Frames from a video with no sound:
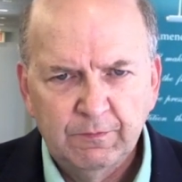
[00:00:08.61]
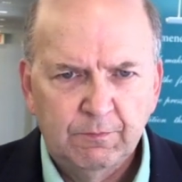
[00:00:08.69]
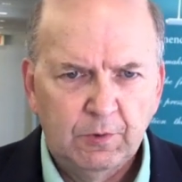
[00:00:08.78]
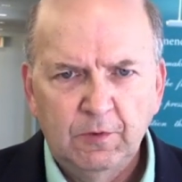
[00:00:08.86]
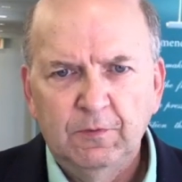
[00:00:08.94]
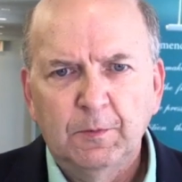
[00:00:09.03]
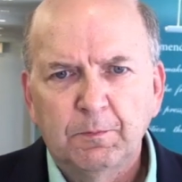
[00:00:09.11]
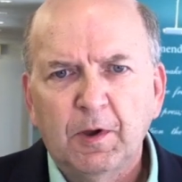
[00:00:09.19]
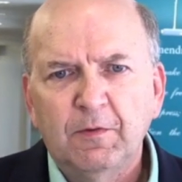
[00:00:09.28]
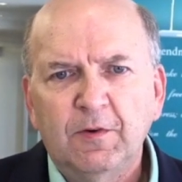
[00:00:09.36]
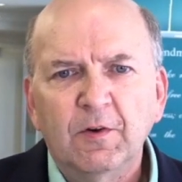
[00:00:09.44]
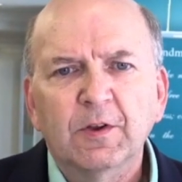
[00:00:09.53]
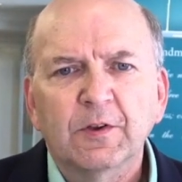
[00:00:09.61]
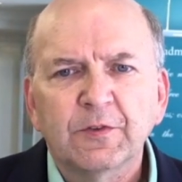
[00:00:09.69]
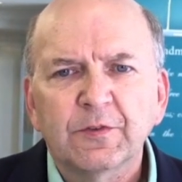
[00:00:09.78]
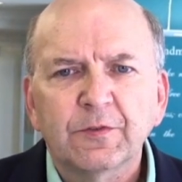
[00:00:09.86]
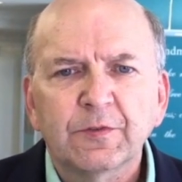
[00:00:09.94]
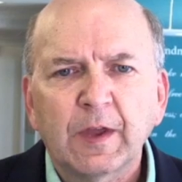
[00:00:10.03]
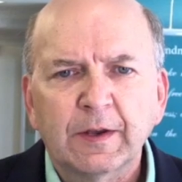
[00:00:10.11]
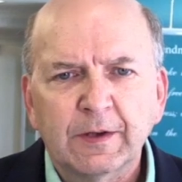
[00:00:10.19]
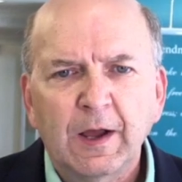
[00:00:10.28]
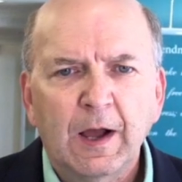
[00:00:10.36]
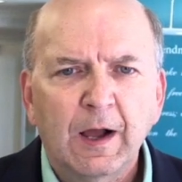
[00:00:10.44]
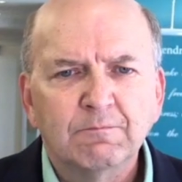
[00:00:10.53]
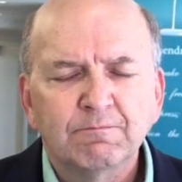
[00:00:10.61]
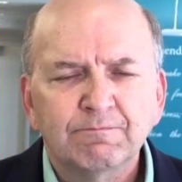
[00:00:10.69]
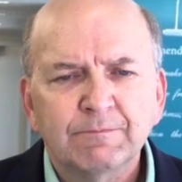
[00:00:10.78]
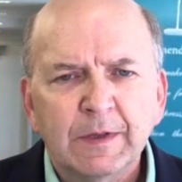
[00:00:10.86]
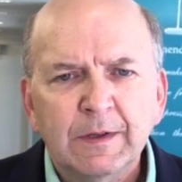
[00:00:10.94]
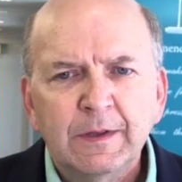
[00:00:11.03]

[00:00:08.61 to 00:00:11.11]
profootballfocus.com.